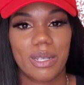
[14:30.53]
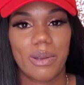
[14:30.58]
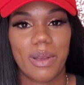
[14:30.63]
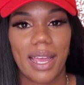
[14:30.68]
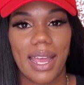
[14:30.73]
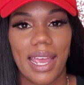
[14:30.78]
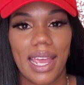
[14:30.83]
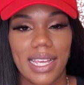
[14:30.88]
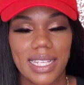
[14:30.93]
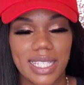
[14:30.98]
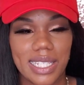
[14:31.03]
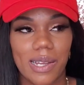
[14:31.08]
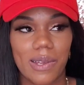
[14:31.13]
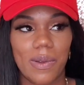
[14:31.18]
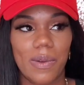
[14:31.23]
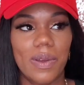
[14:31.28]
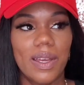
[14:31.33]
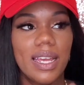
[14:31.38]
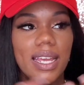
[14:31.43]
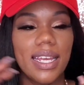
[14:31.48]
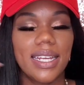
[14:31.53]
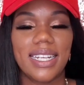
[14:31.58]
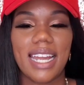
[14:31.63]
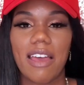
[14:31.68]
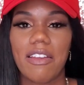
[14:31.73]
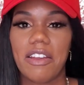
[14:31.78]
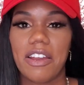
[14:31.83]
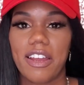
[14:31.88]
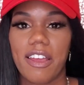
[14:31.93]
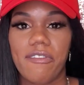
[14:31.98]
Okay, so
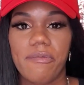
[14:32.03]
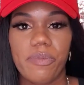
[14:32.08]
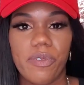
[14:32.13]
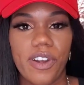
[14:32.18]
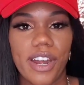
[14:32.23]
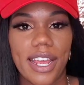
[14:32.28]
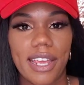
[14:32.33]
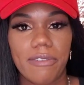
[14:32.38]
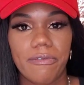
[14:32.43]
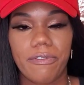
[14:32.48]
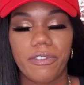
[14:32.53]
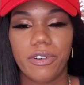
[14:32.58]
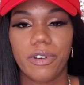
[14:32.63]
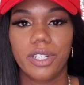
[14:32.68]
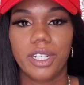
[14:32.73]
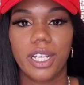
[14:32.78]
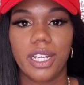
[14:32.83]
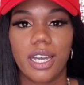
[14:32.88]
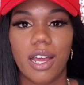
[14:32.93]
now that I'm praying for